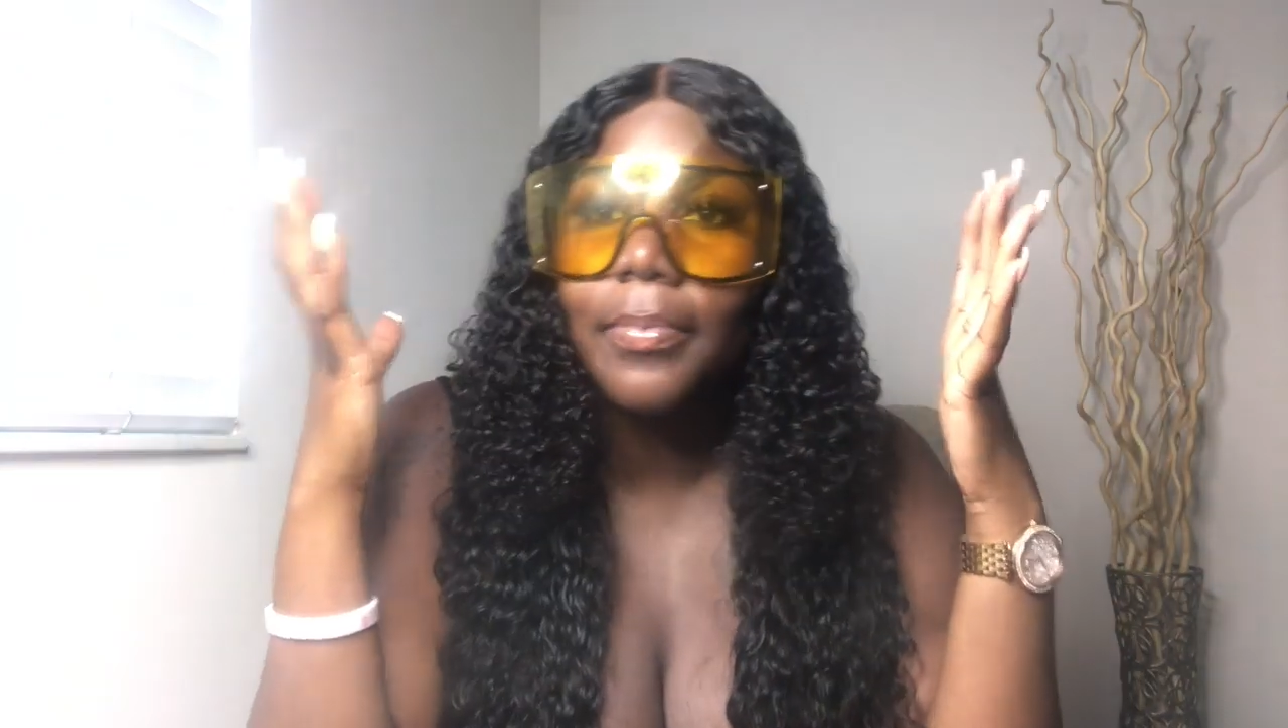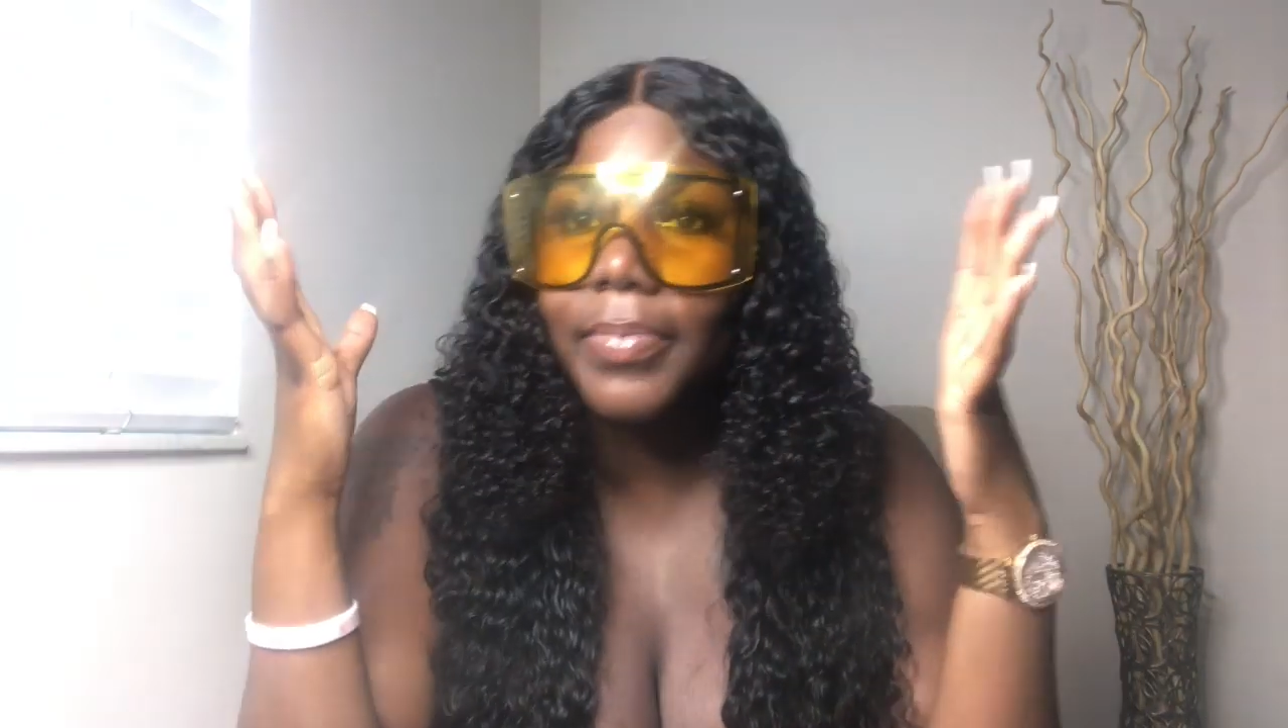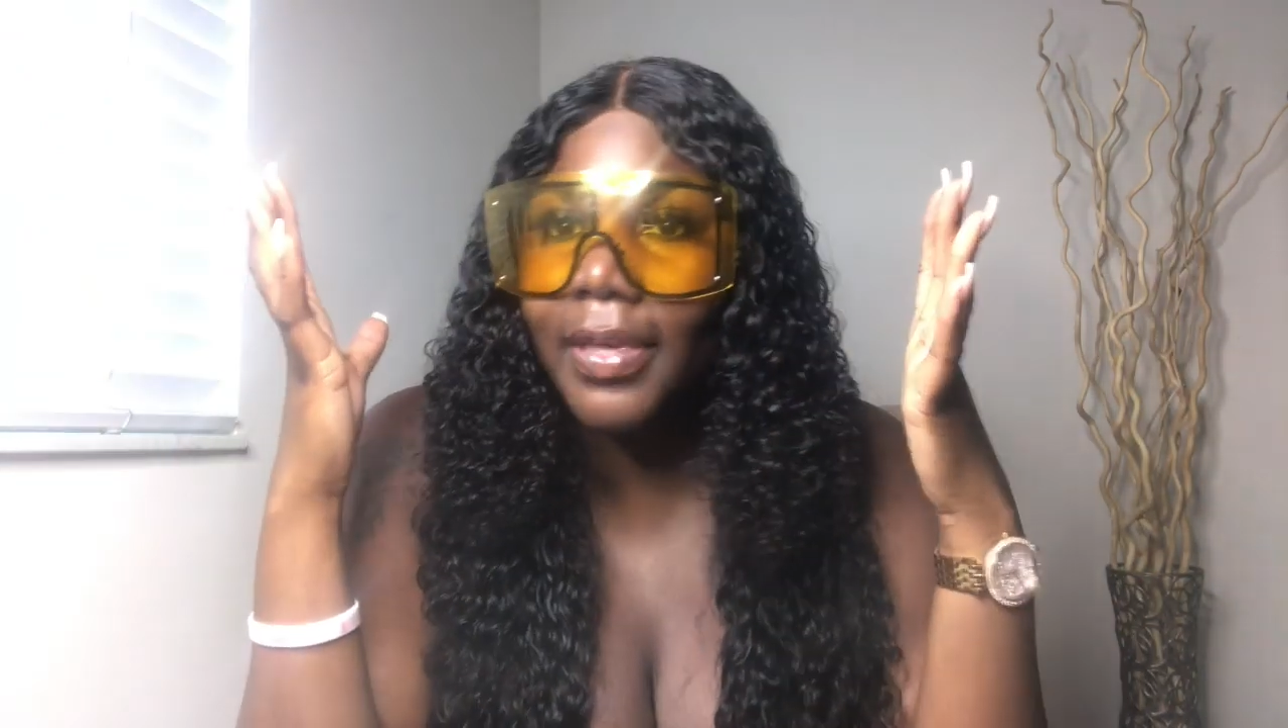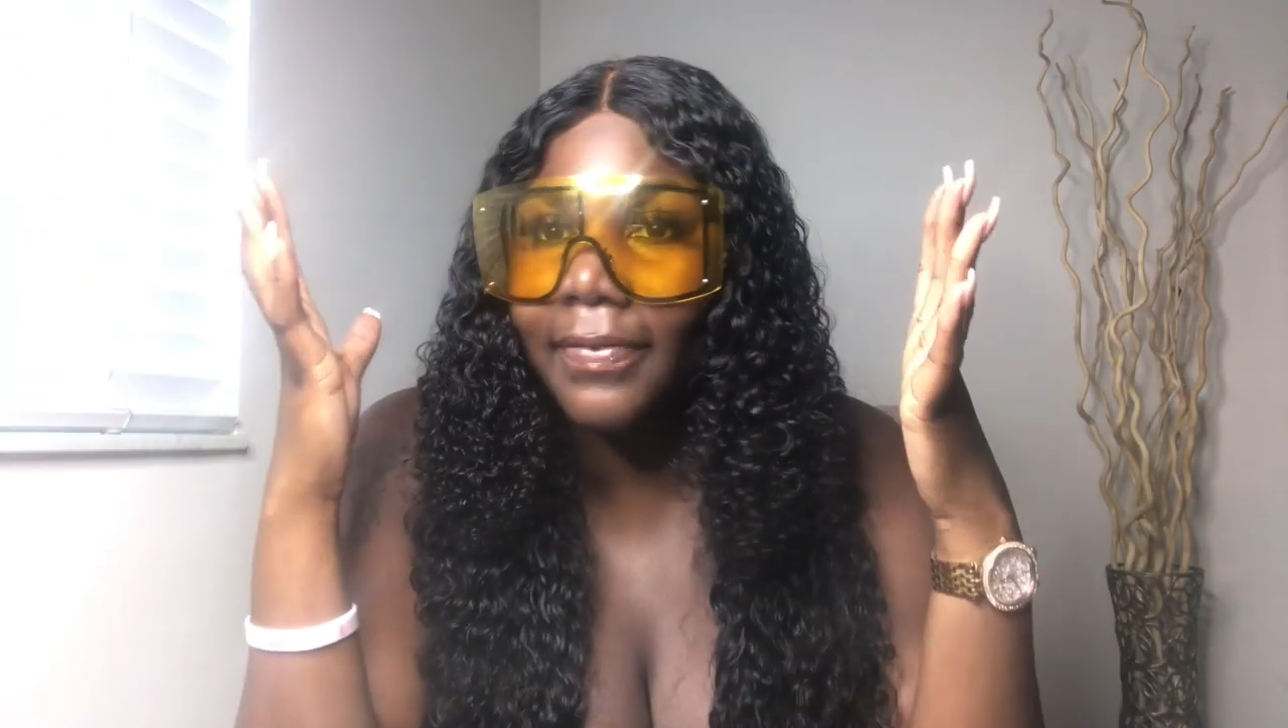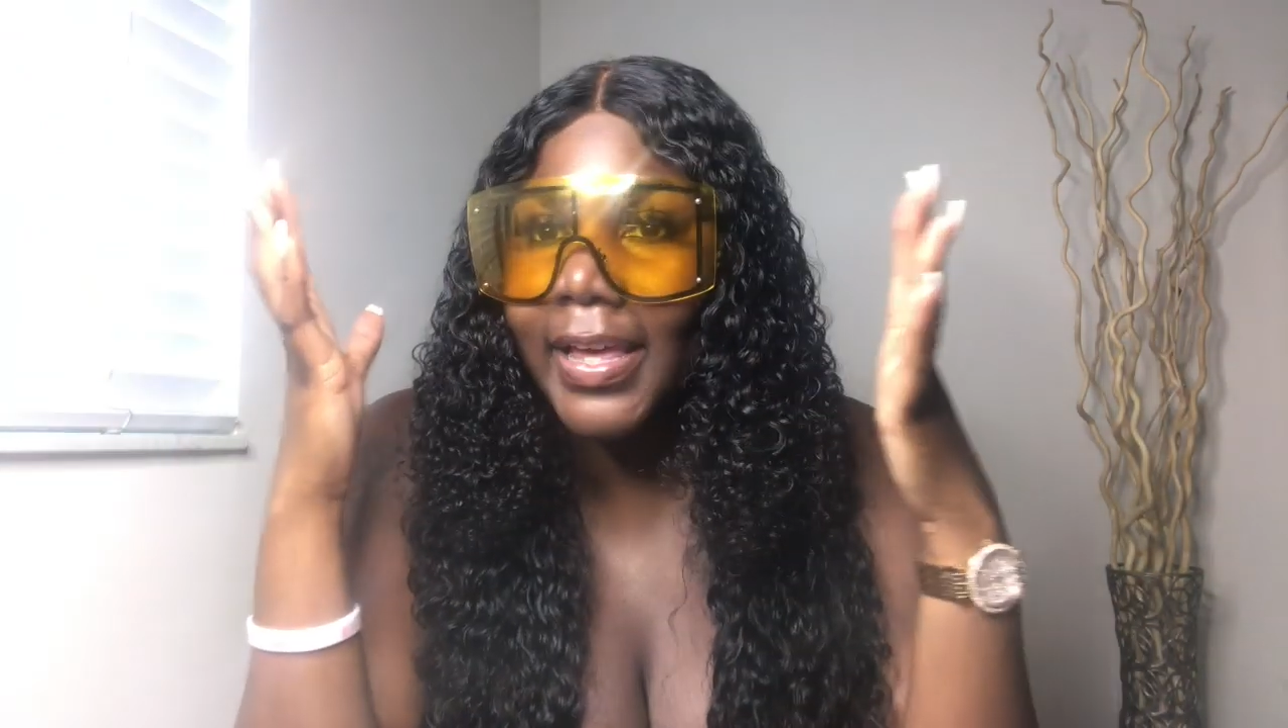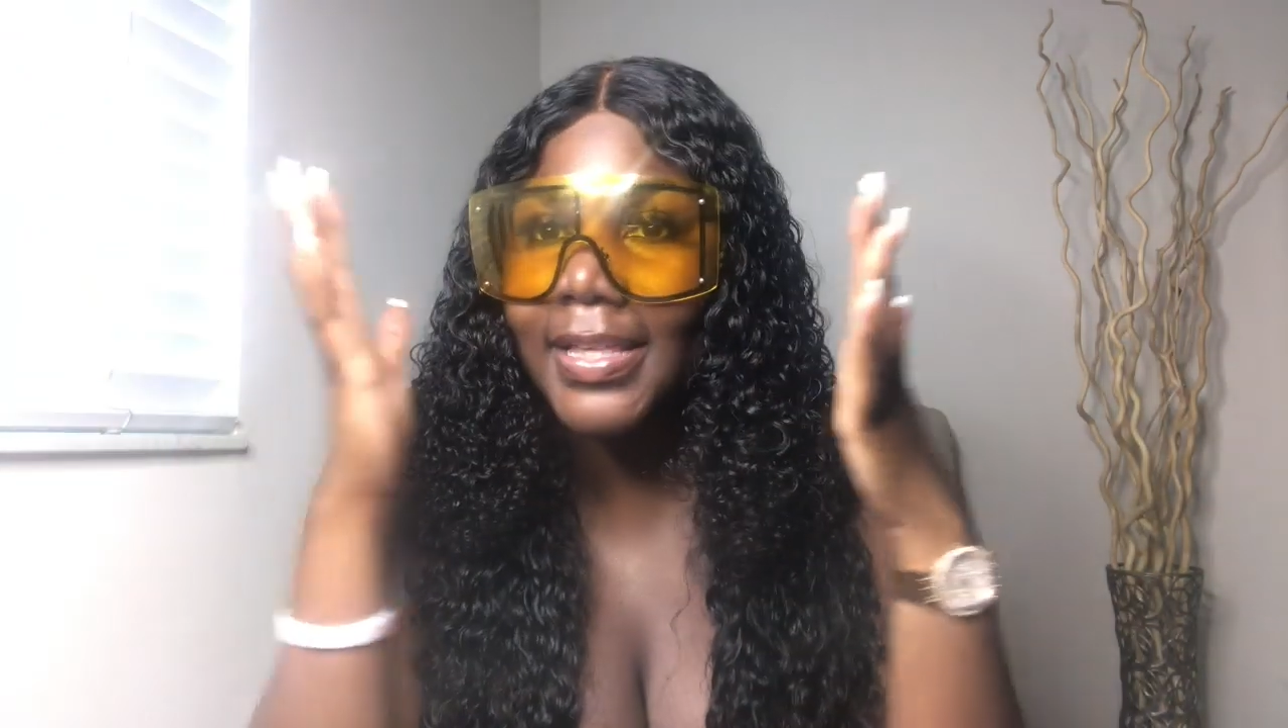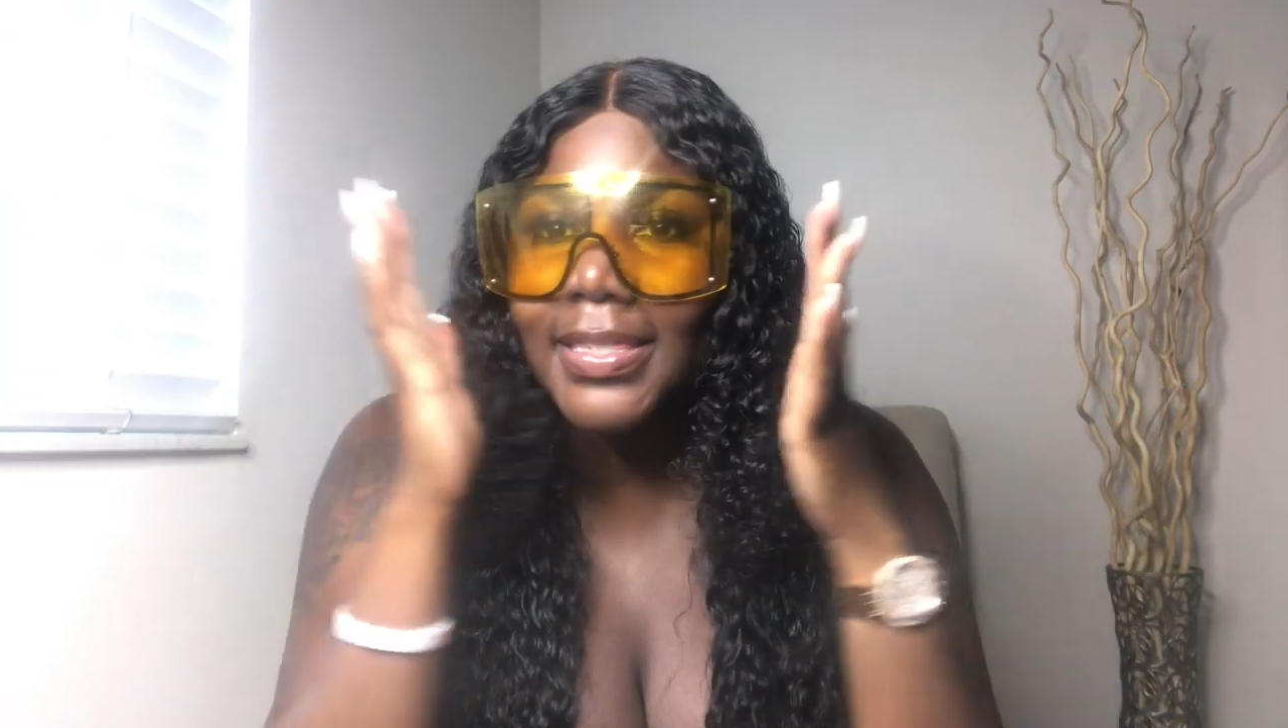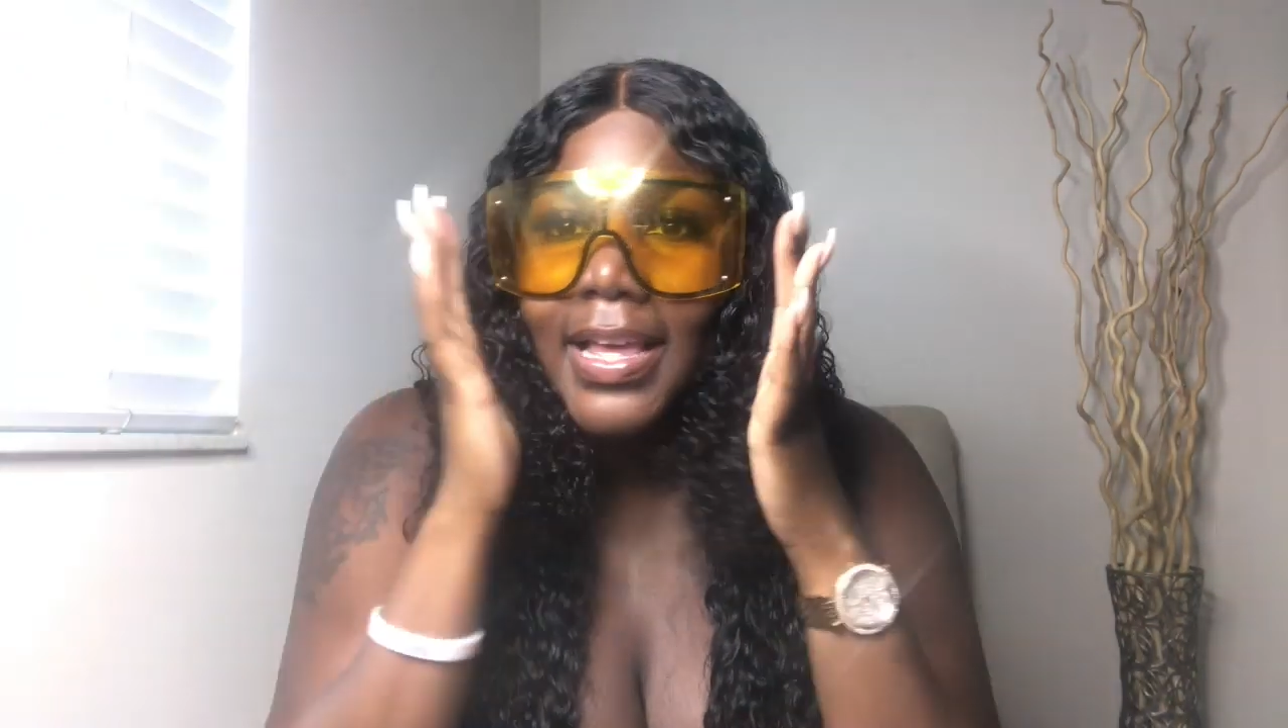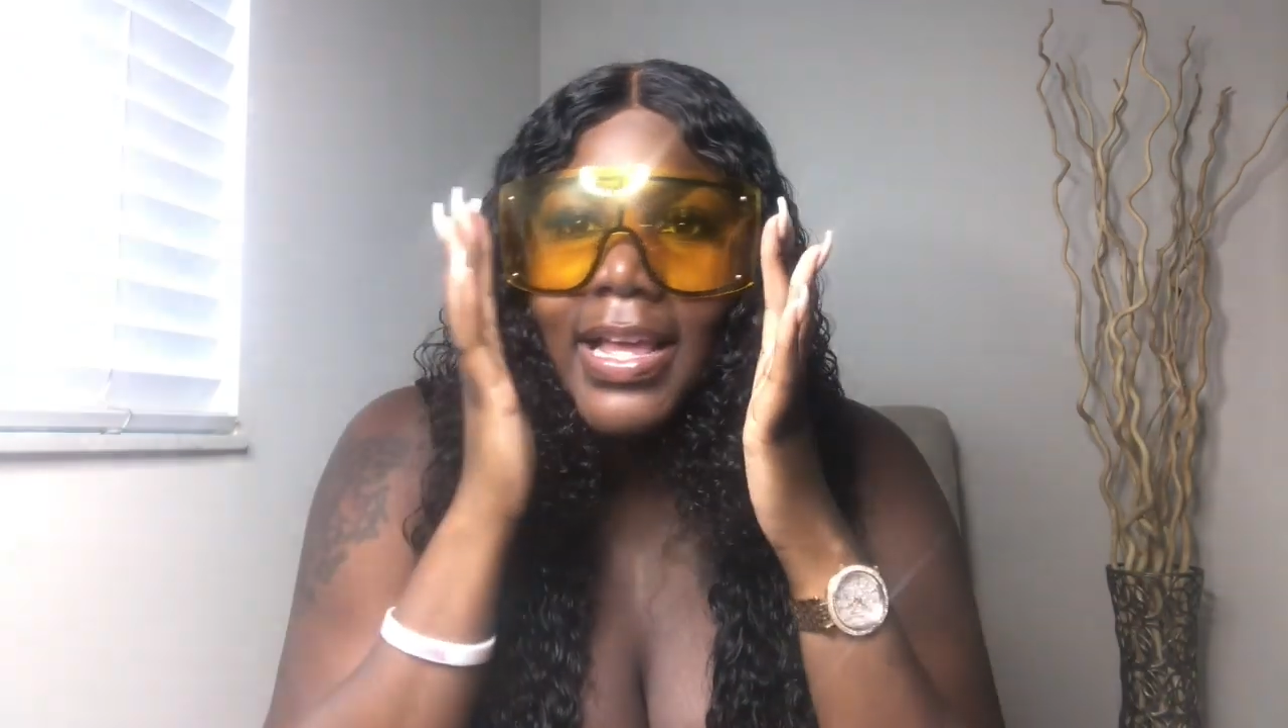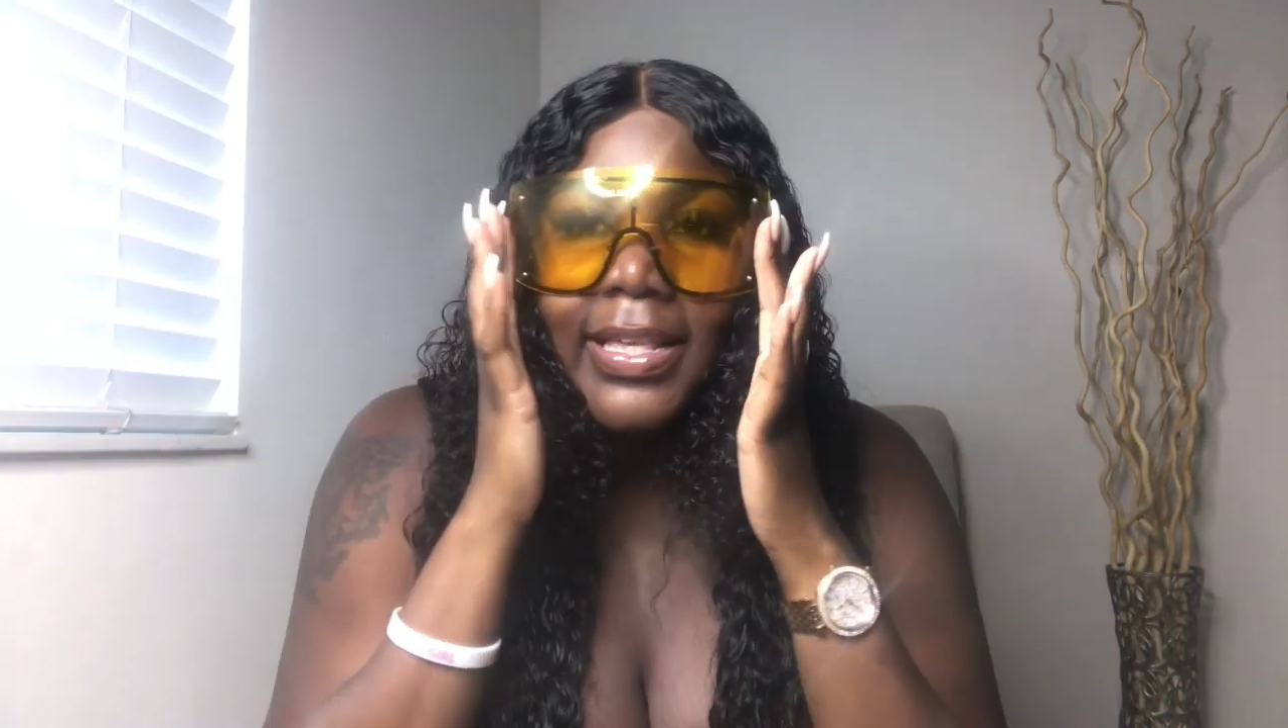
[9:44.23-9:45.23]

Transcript: big face.